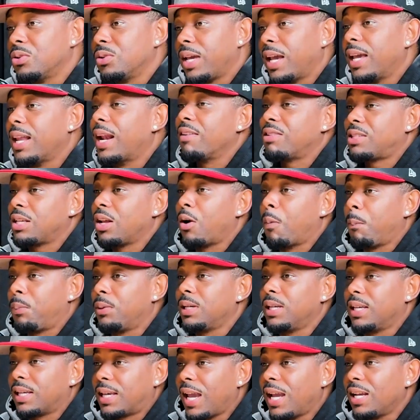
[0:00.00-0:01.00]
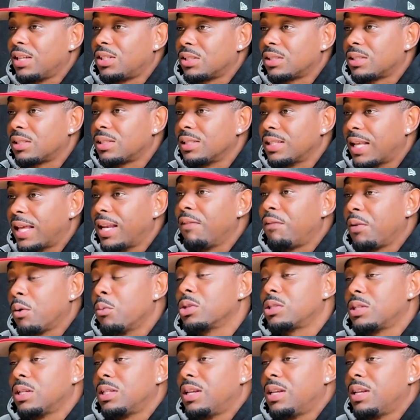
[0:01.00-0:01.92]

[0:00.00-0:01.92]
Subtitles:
and I've said on plenty of occasions, that if it was a